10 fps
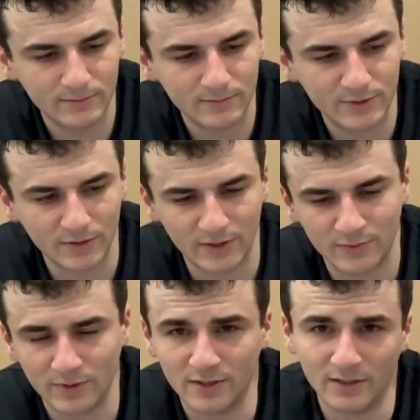So this
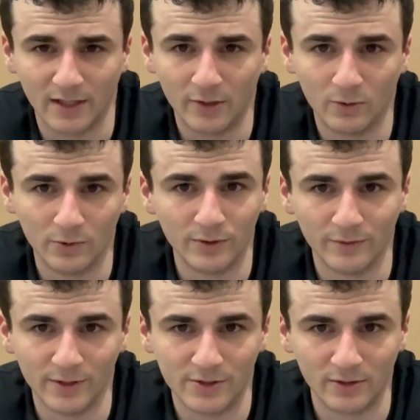was his like old
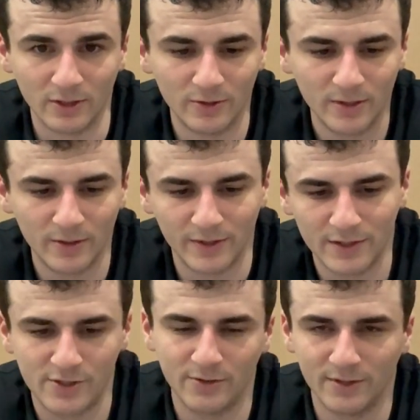original logo, and this
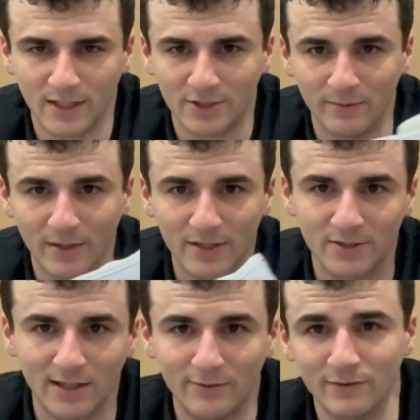shoe is actually based
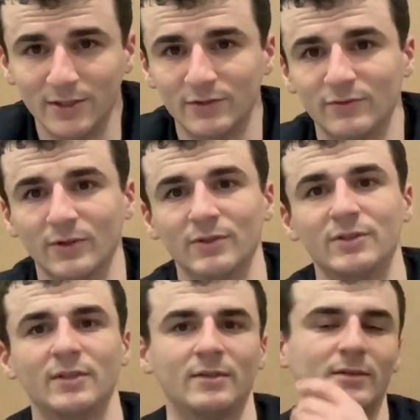off of his
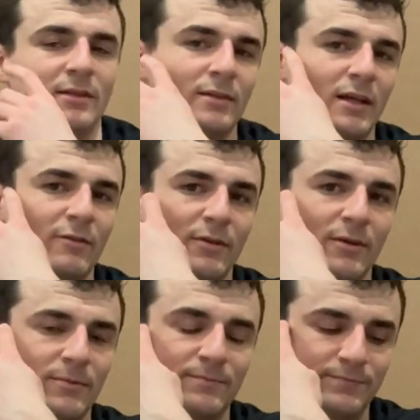first
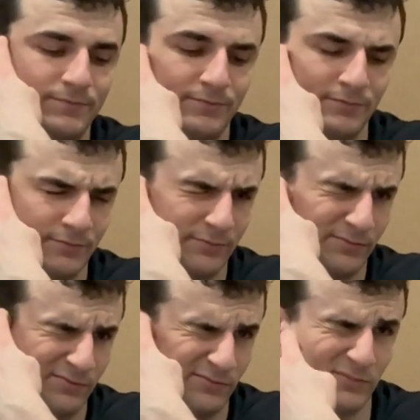ever
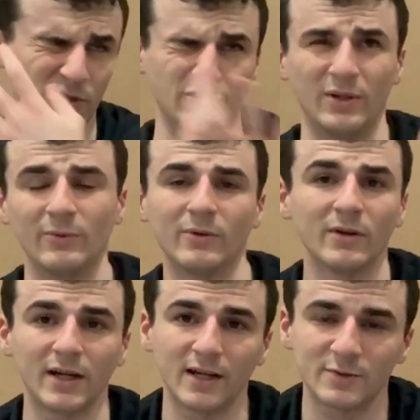shoe he wore,
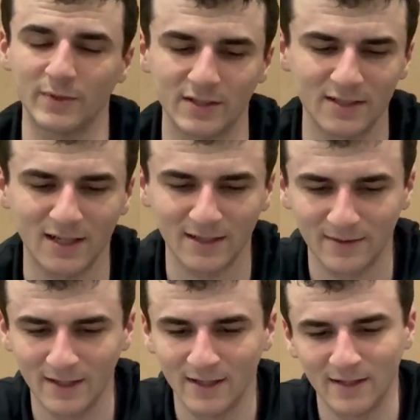I guess, but it's not
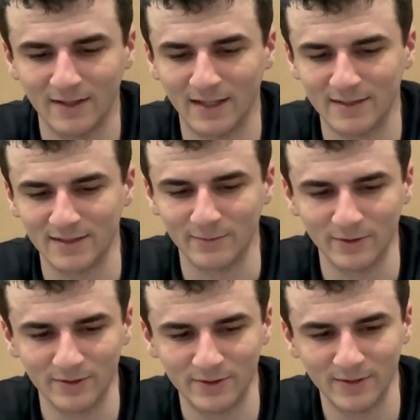that
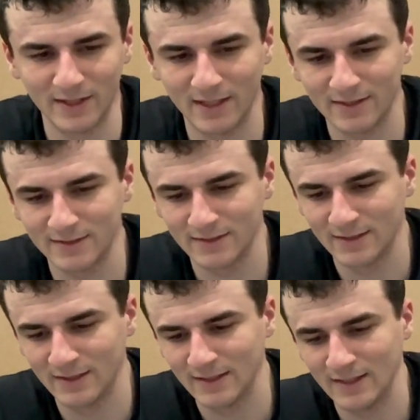similar to it, I guess.
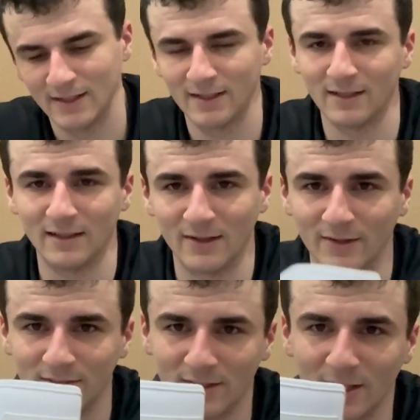And then on
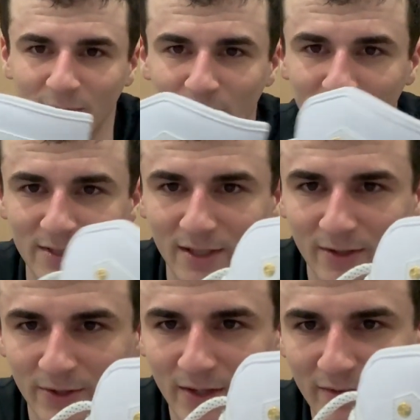this colorway in
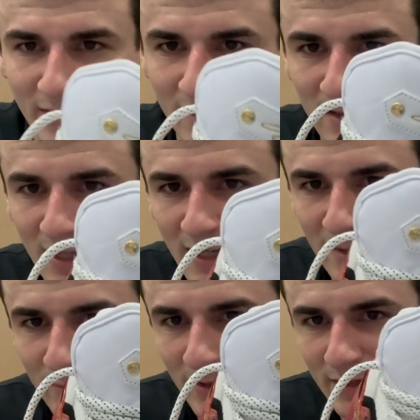particular, you have like a
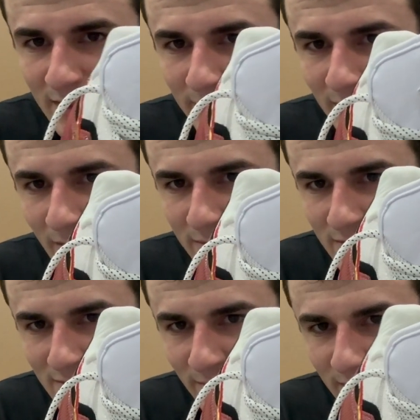lion print up here. I
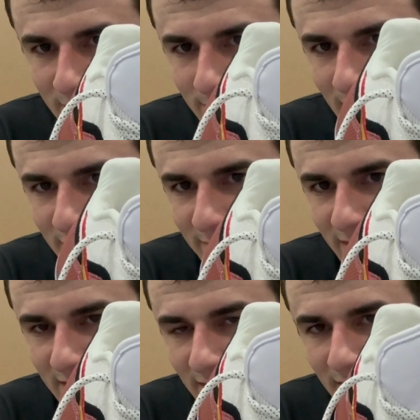wasn't sure what this was, but
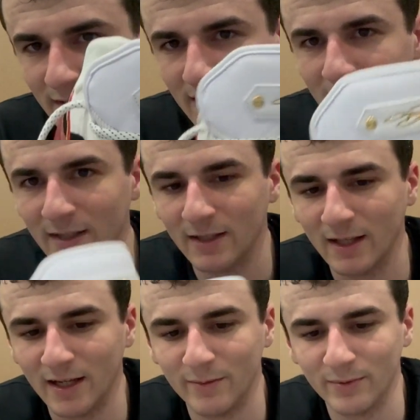it's a
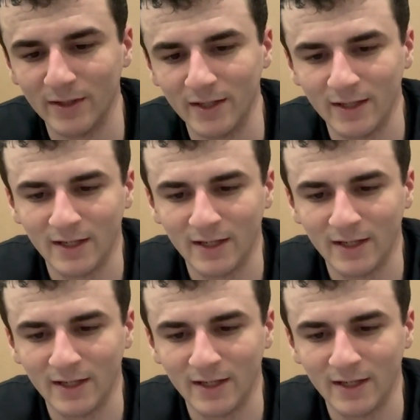lion print.